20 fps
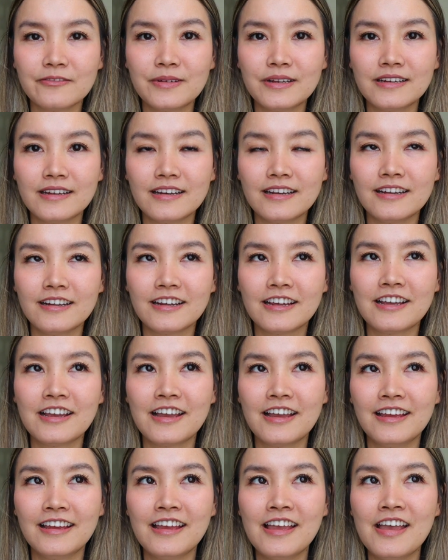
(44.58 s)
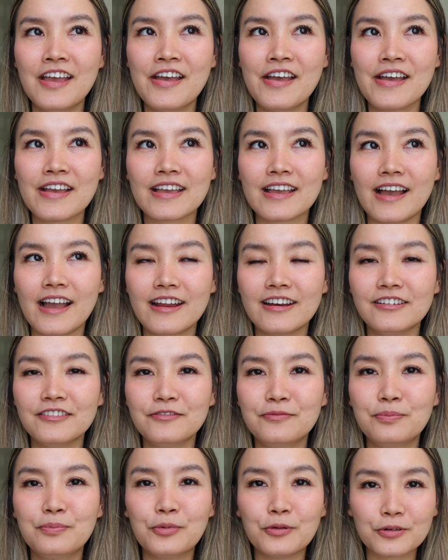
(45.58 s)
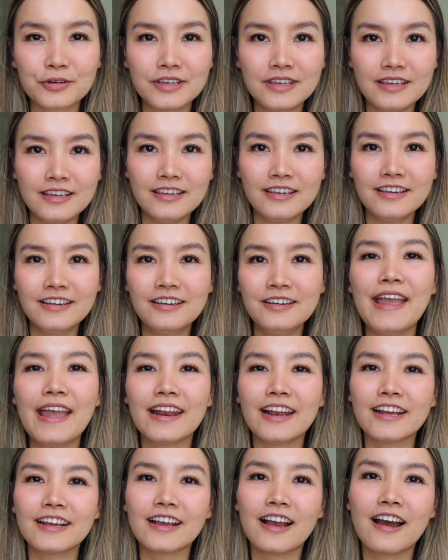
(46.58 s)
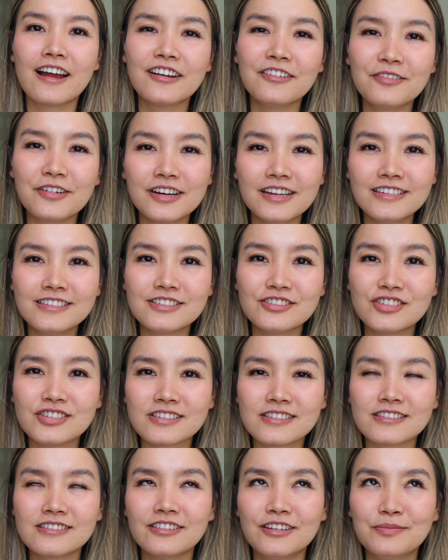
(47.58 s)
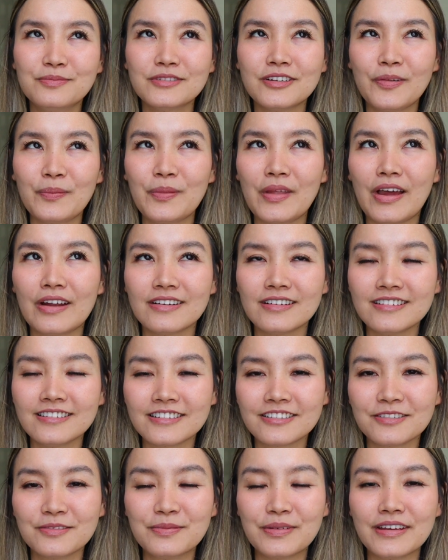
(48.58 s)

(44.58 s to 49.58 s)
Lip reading: have been getting kind of bulky, and I kind of wanted to just slim them down a little